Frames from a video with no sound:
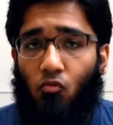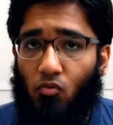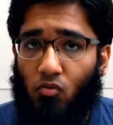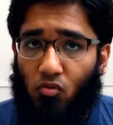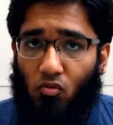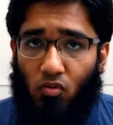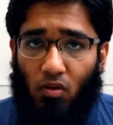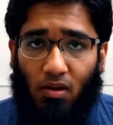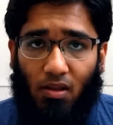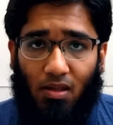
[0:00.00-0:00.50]

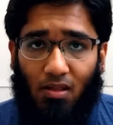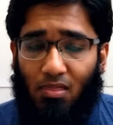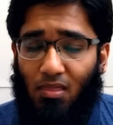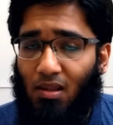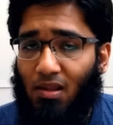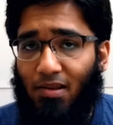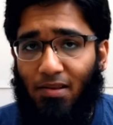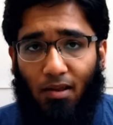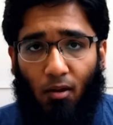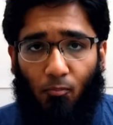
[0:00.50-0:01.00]
you can
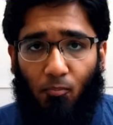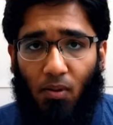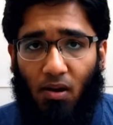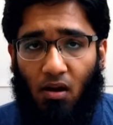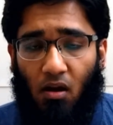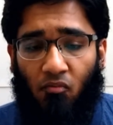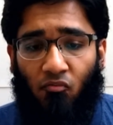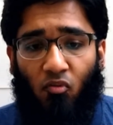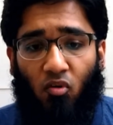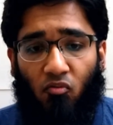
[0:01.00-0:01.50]
easily now
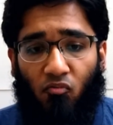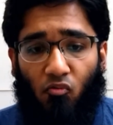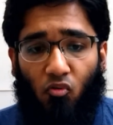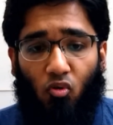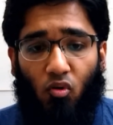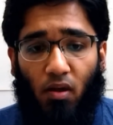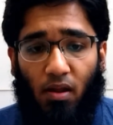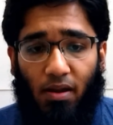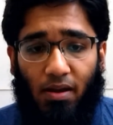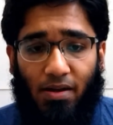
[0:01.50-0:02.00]
pick up for
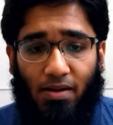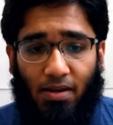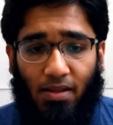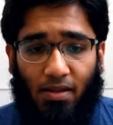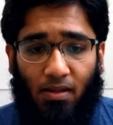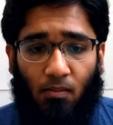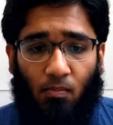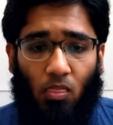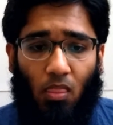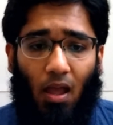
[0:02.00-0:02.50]

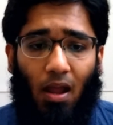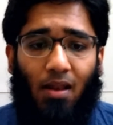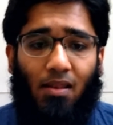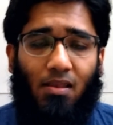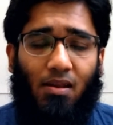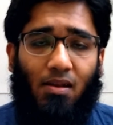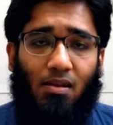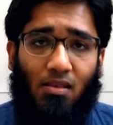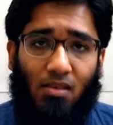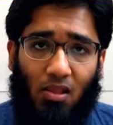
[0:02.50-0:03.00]
$480.
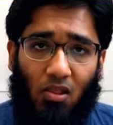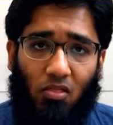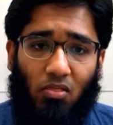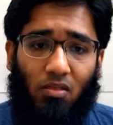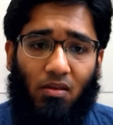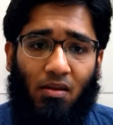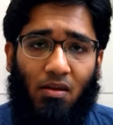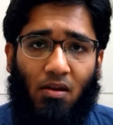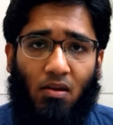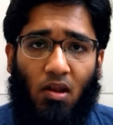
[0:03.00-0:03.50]
And then this
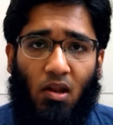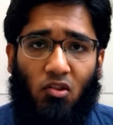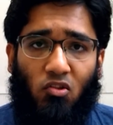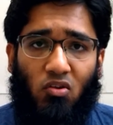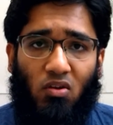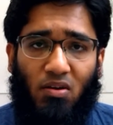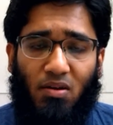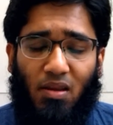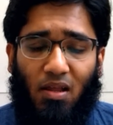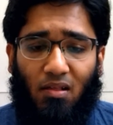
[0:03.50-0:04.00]
year, the
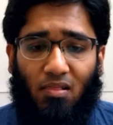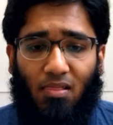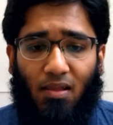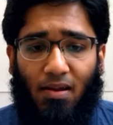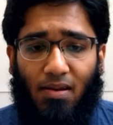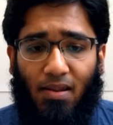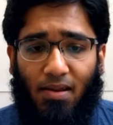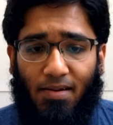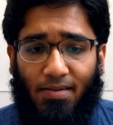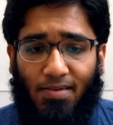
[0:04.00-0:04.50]
GTX
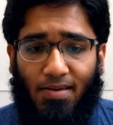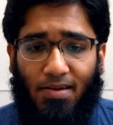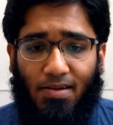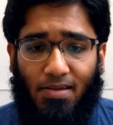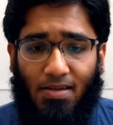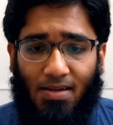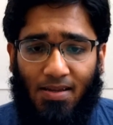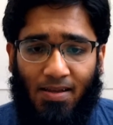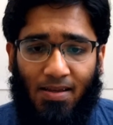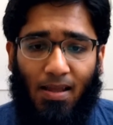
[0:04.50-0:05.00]
980
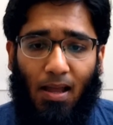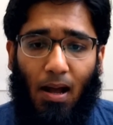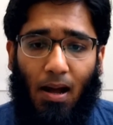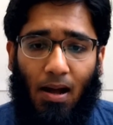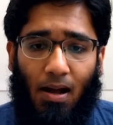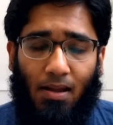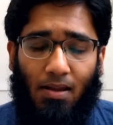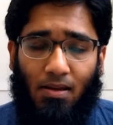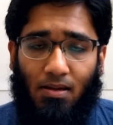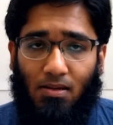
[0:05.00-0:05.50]
Ti,
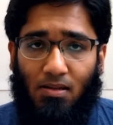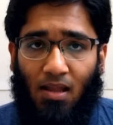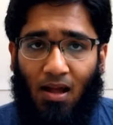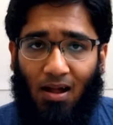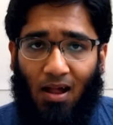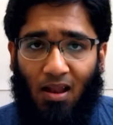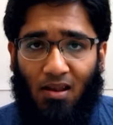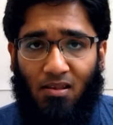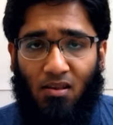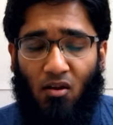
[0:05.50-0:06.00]
the
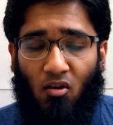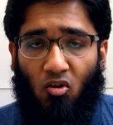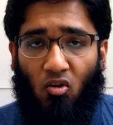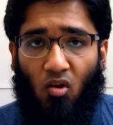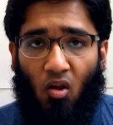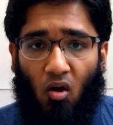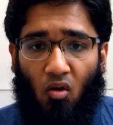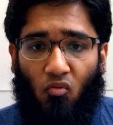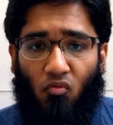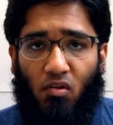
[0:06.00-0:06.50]

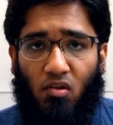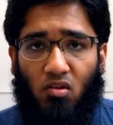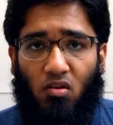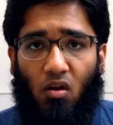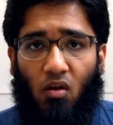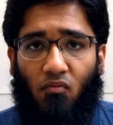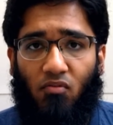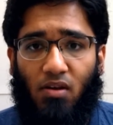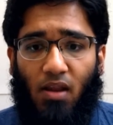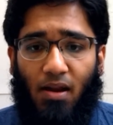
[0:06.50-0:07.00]
underclock
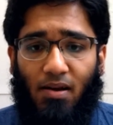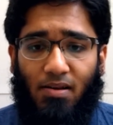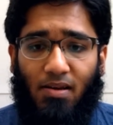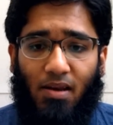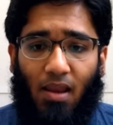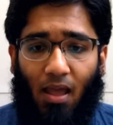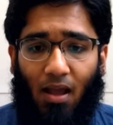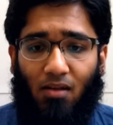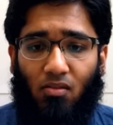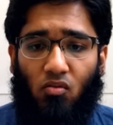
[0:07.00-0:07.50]
version of
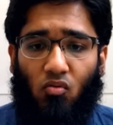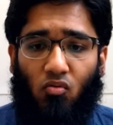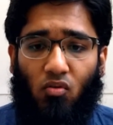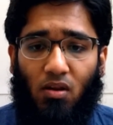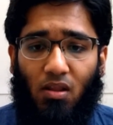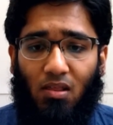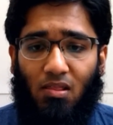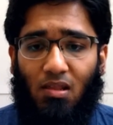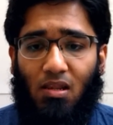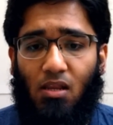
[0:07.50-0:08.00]
Titan X, you
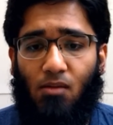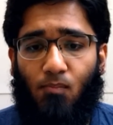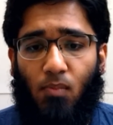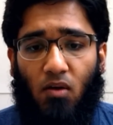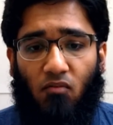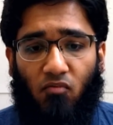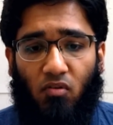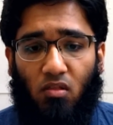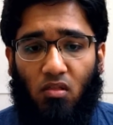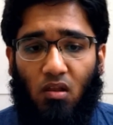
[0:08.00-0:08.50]
can easily
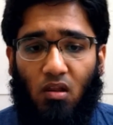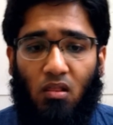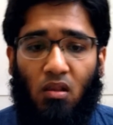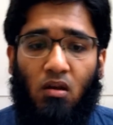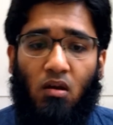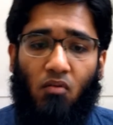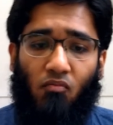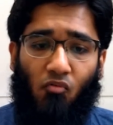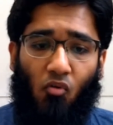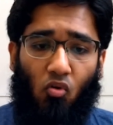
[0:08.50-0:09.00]
pick for
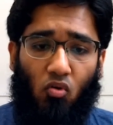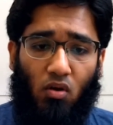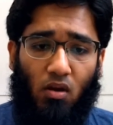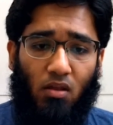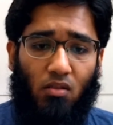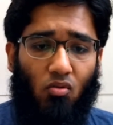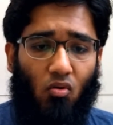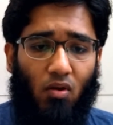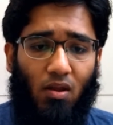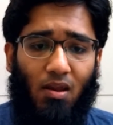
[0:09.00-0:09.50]

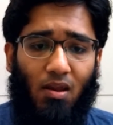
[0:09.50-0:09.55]
$640. So